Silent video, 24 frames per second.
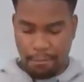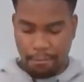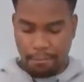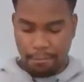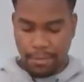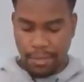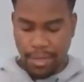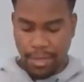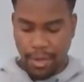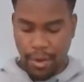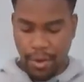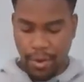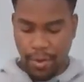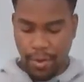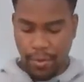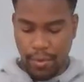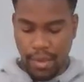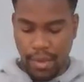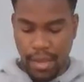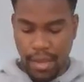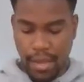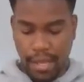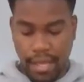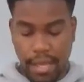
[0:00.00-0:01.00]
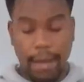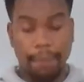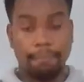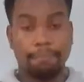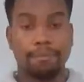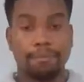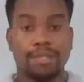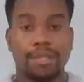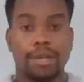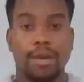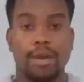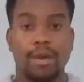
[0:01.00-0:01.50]
So
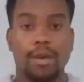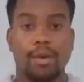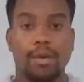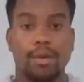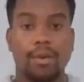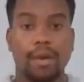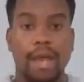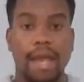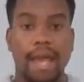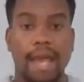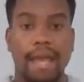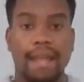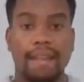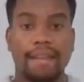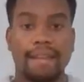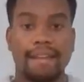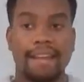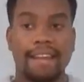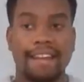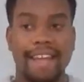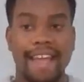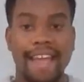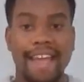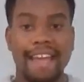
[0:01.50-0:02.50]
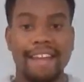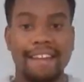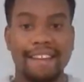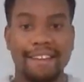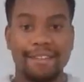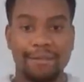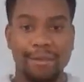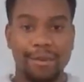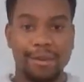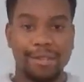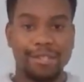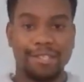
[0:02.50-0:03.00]
yep. So and again, in
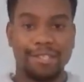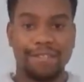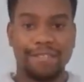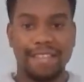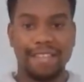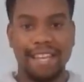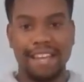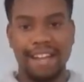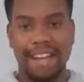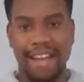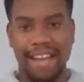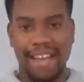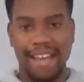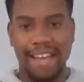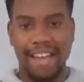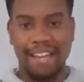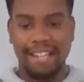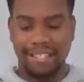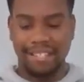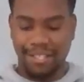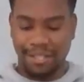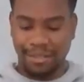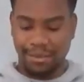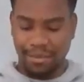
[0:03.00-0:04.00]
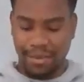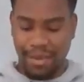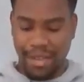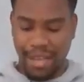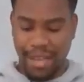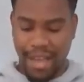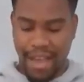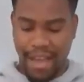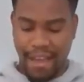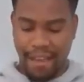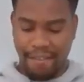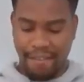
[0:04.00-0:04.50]
the words of the NIH, we
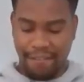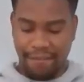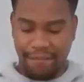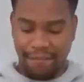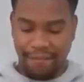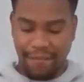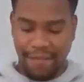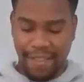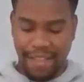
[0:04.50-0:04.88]
have